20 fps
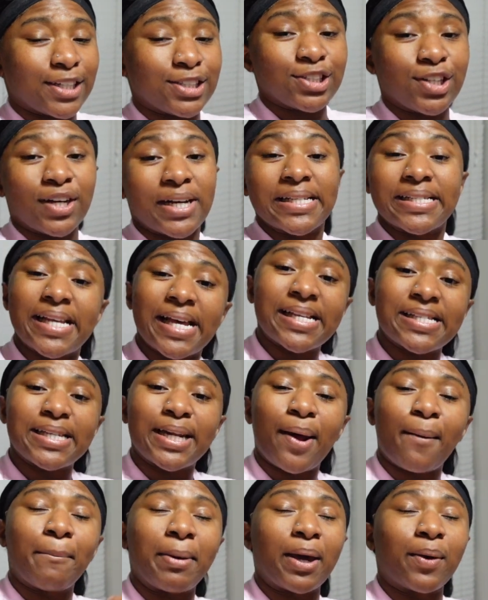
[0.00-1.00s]
It's your girl Sass,
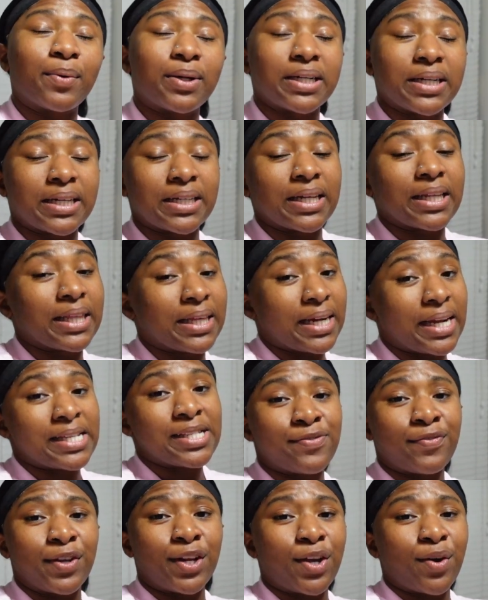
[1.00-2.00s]
and I'm back with another lit
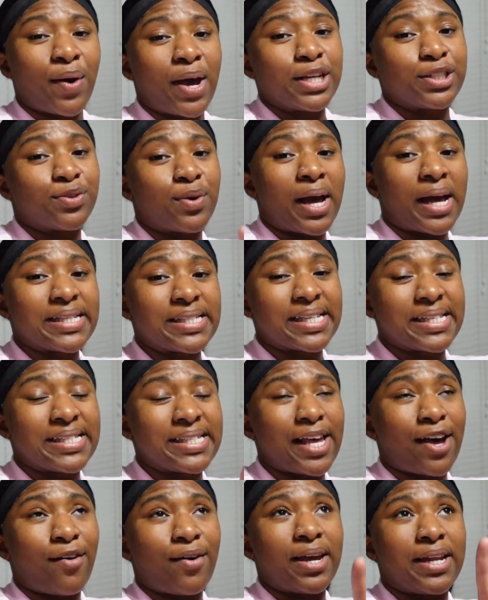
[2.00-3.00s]
ass video, as you guys can
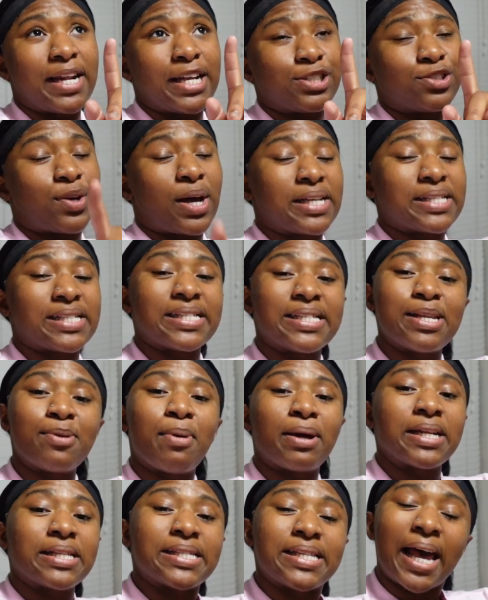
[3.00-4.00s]
tell, and as you guys can see
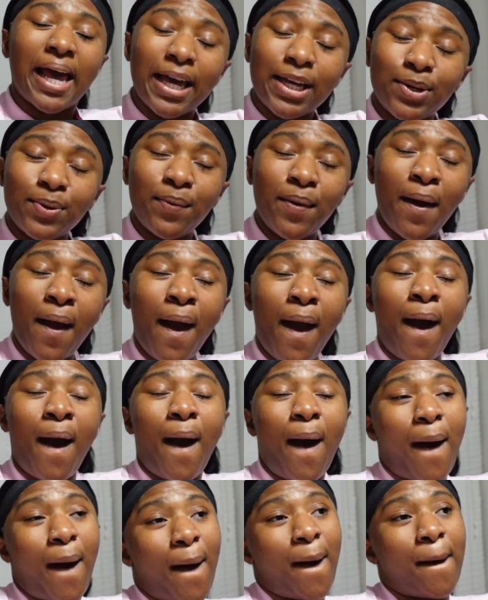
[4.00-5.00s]
by the title.
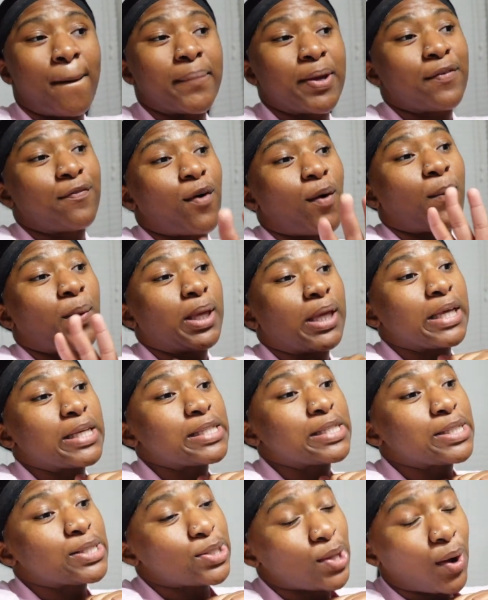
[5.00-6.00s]
Before we
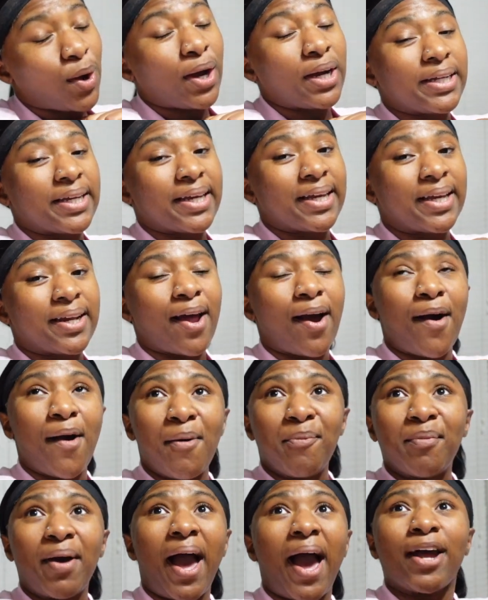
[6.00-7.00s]
get started,
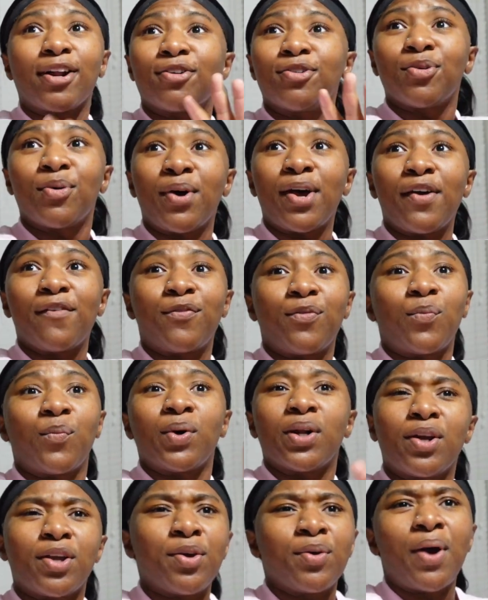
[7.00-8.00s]
I don't know
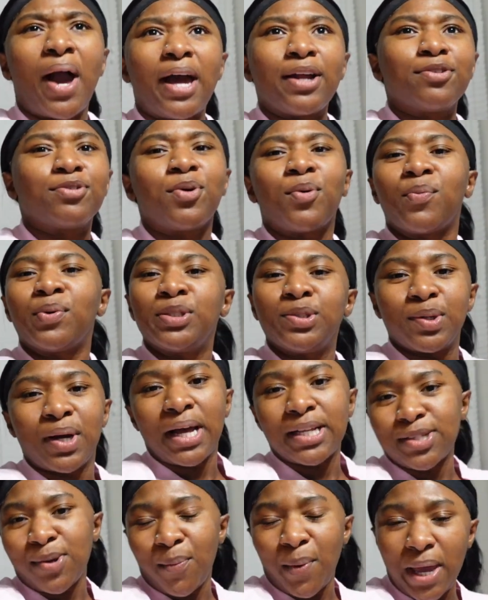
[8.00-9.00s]
what you
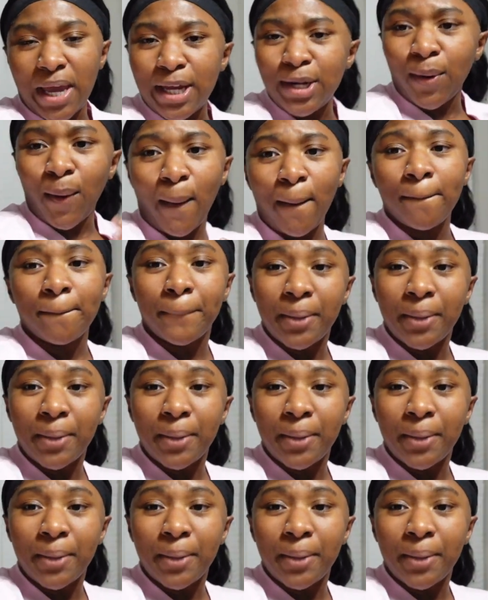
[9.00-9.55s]
guys are waiting on,